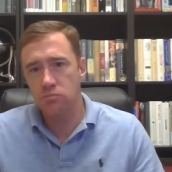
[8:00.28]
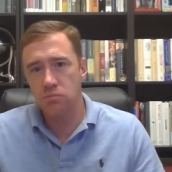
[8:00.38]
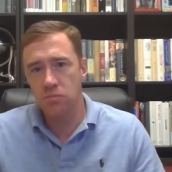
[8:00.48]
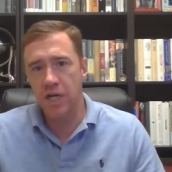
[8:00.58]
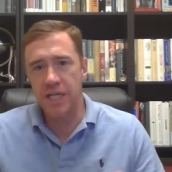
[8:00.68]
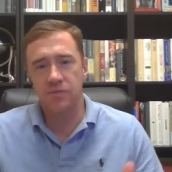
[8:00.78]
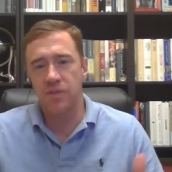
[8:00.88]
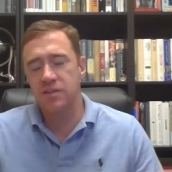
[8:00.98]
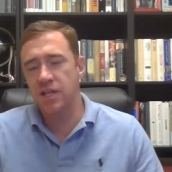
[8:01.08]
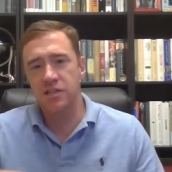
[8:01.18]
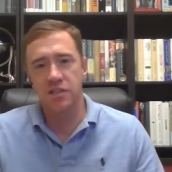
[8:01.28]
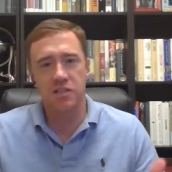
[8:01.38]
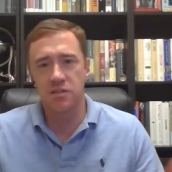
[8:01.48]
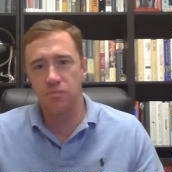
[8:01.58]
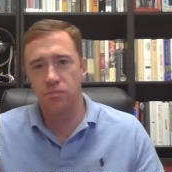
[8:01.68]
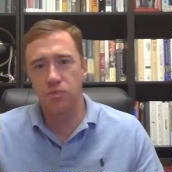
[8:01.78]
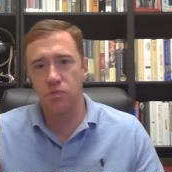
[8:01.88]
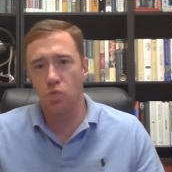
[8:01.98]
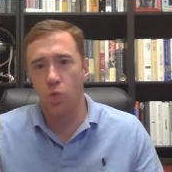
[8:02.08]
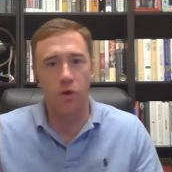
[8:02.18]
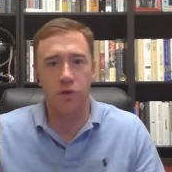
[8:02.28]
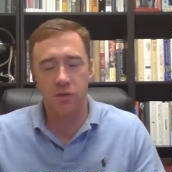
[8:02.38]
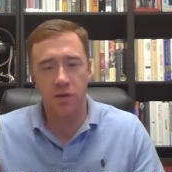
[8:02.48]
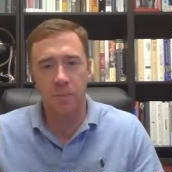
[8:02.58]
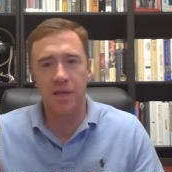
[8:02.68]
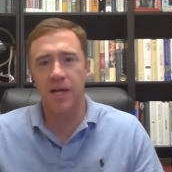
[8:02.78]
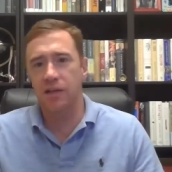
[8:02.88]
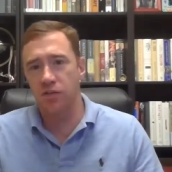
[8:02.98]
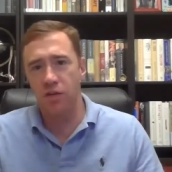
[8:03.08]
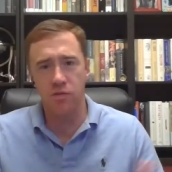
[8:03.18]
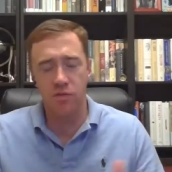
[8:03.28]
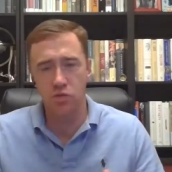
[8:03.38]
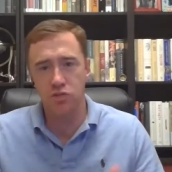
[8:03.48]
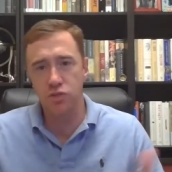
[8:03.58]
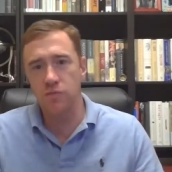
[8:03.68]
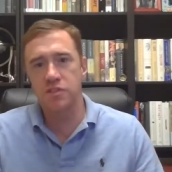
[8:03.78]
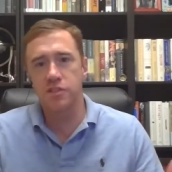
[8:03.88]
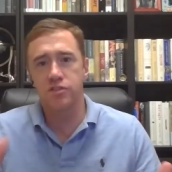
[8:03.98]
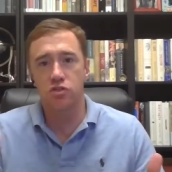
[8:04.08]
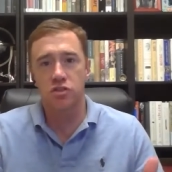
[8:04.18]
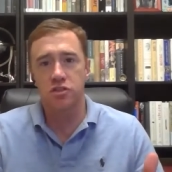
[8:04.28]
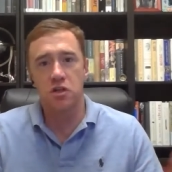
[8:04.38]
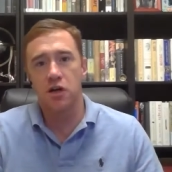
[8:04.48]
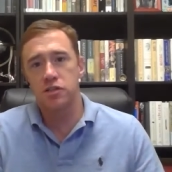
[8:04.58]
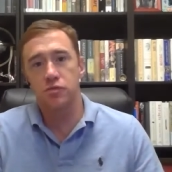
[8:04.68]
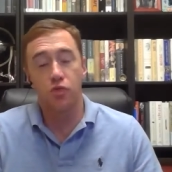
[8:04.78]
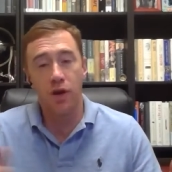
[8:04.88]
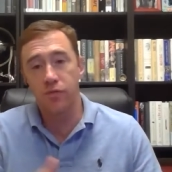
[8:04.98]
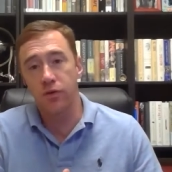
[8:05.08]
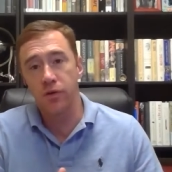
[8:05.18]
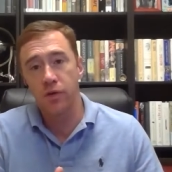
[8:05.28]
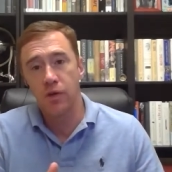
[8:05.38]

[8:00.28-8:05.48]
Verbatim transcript: Like, that, that doesn't work. I mean, like, th those services are just lost forever.